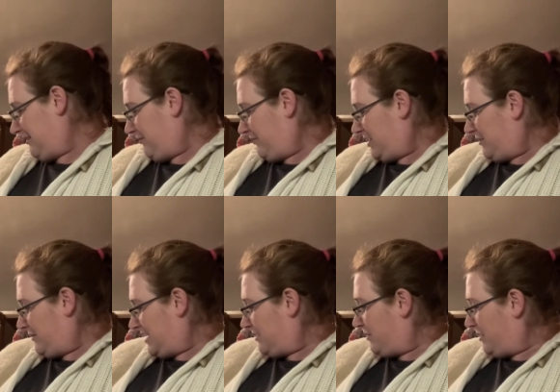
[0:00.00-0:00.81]
Vou
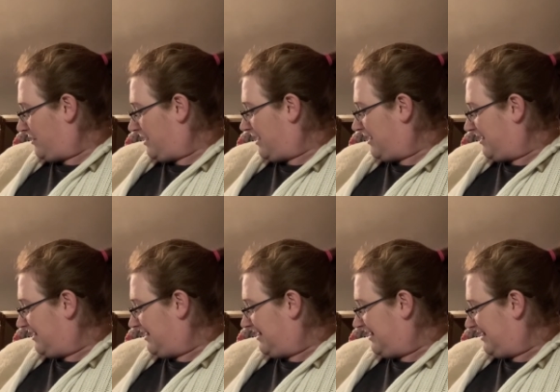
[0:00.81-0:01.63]
magic papá.
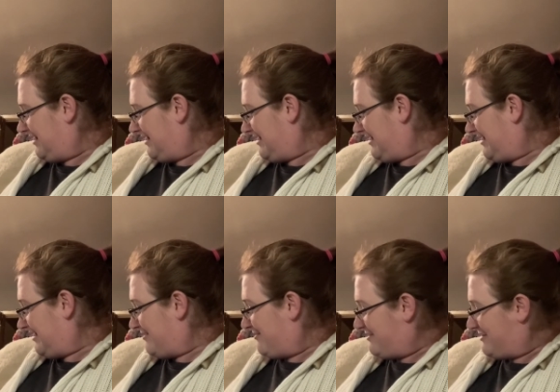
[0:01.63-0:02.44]

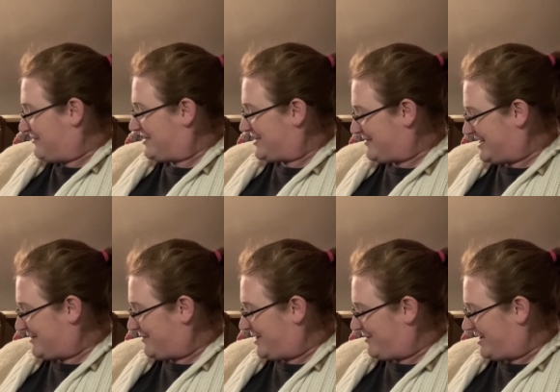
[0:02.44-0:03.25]
So what's your
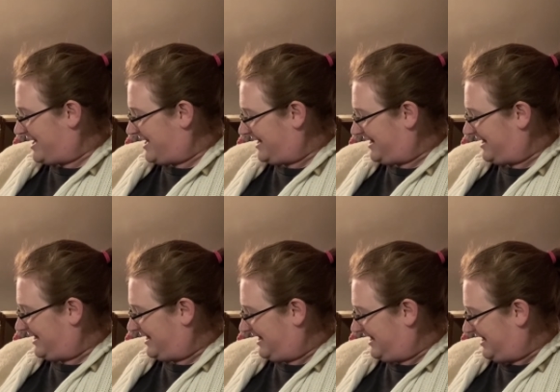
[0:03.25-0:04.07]
making papas?
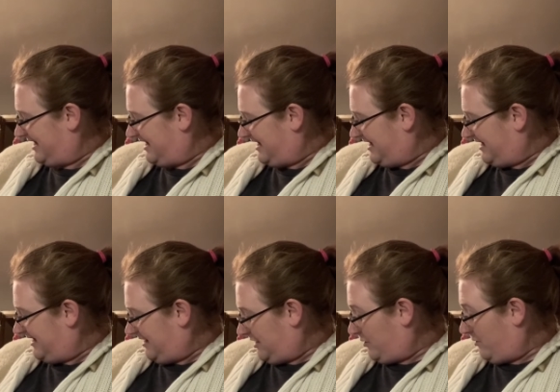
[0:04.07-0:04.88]

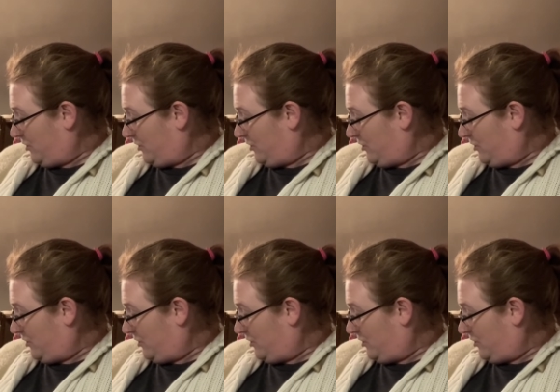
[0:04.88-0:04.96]
Do you want